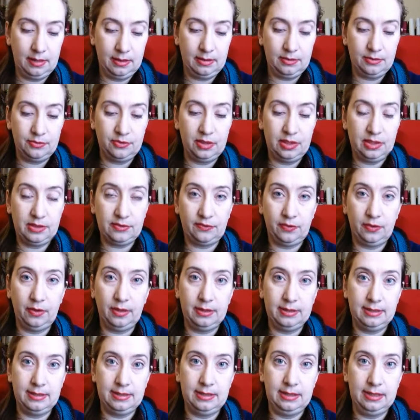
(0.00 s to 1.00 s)

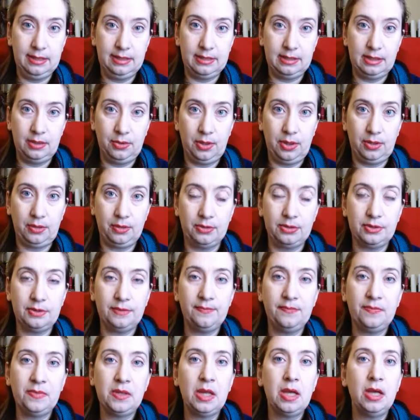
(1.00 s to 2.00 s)
transferring disease to others.
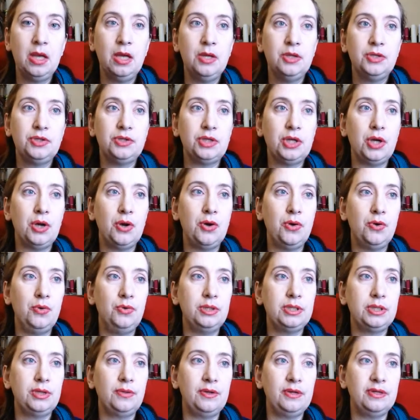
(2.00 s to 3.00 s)
So
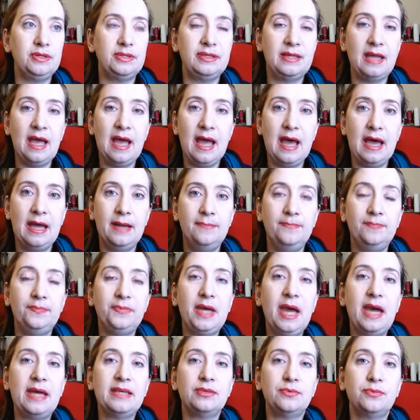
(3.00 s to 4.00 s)
there's that.
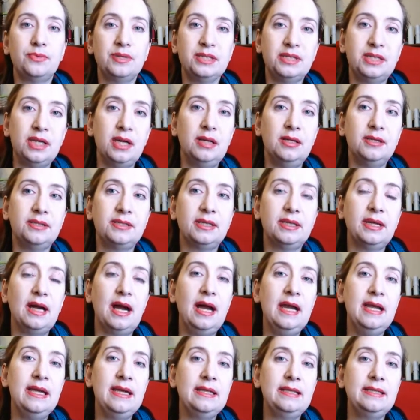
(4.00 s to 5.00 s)
As a result,
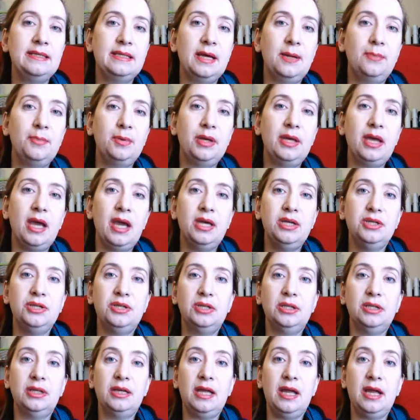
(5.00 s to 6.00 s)
I end up
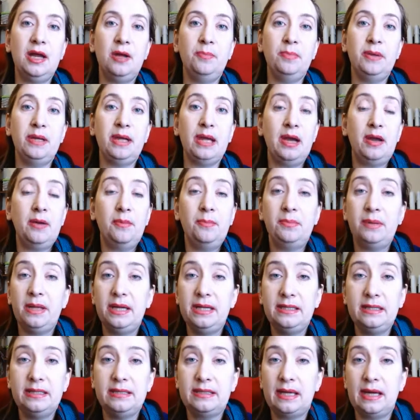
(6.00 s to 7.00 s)
occasionally helping out in
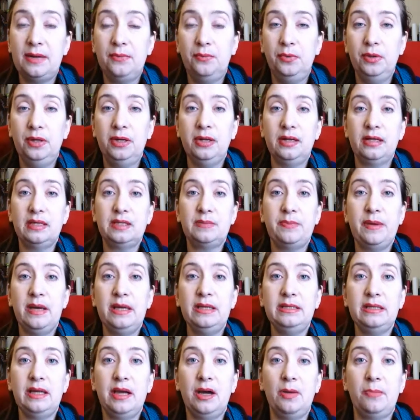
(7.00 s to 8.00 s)
places I wouldn't
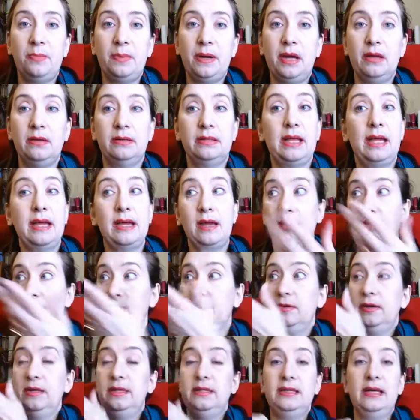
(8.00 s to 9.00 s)
expect to help out, like
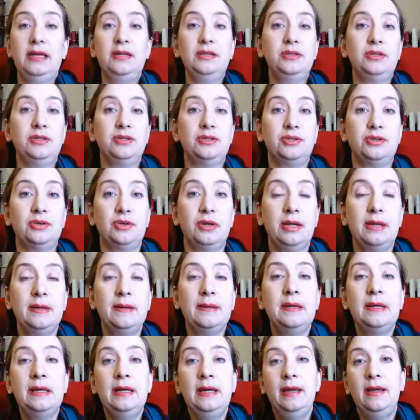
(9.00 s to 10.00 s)
over in dentistry.
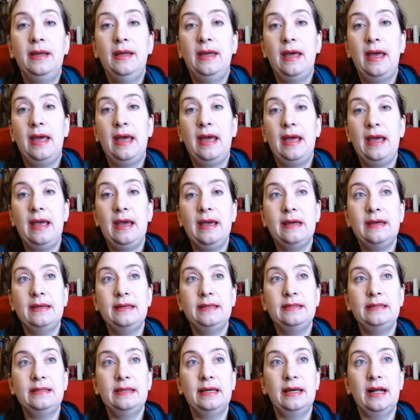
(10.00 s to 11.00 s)

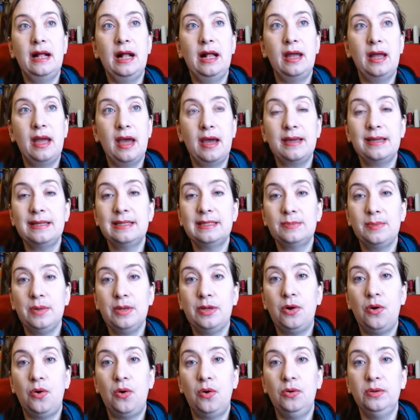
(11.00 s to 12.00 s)
And I can
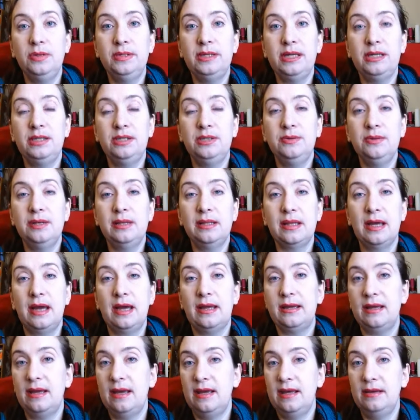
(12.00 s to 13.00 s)
spend a whole day doing
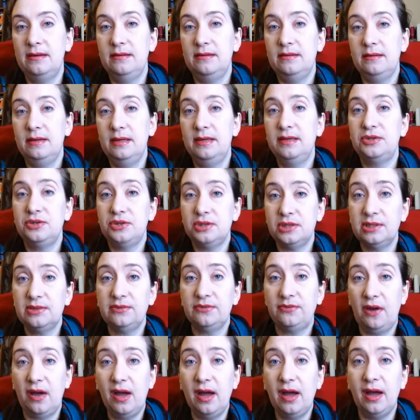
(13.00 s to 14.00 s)
that, and it's just
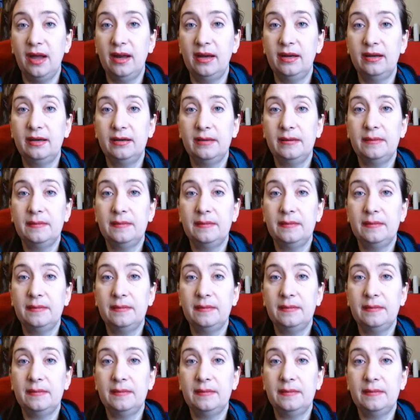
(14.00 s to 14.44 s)
fine.